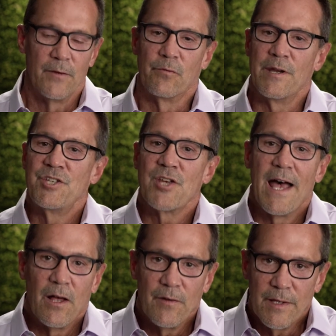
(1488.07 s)
reach
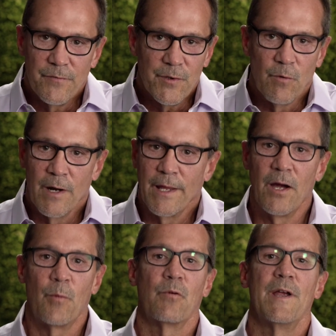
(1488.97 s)
out if you want to
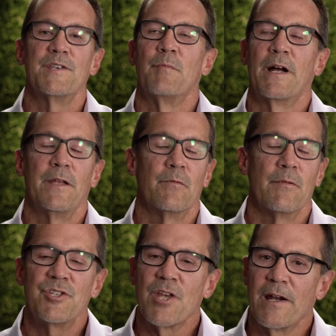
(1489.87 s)
help raise money.
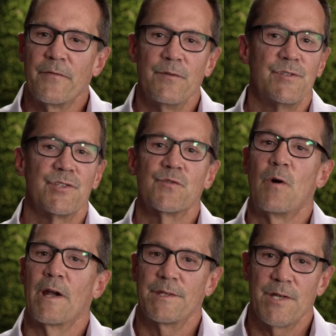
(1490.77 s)
Reach out if you just
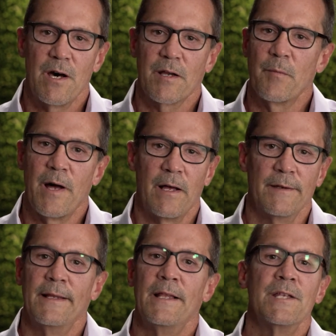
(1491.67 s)
want to talk
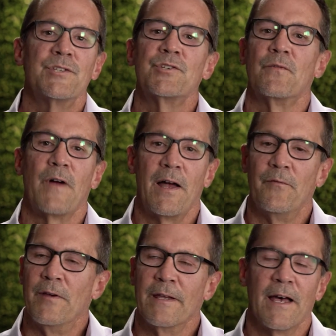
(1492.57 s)
about
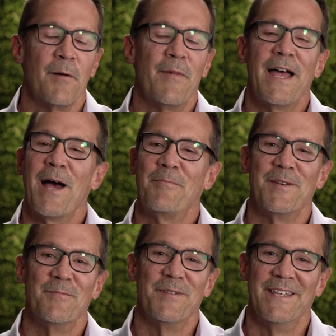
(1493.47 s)
surviving, I'm happy
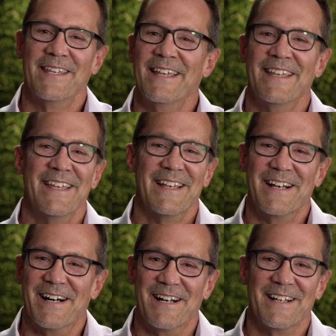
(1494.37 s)
to be
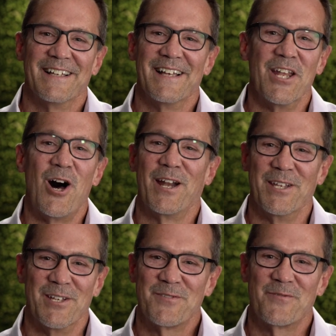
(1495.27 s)
an
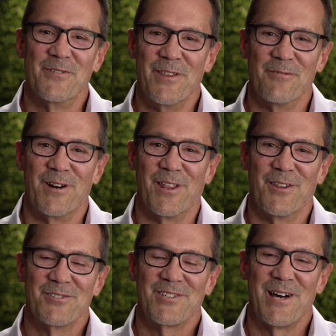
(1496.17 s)
audience for either one of
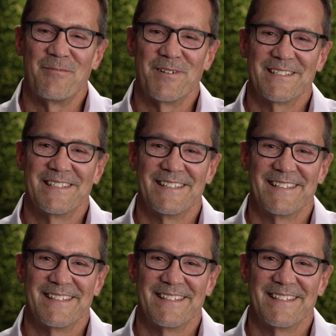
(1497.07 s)
those topics.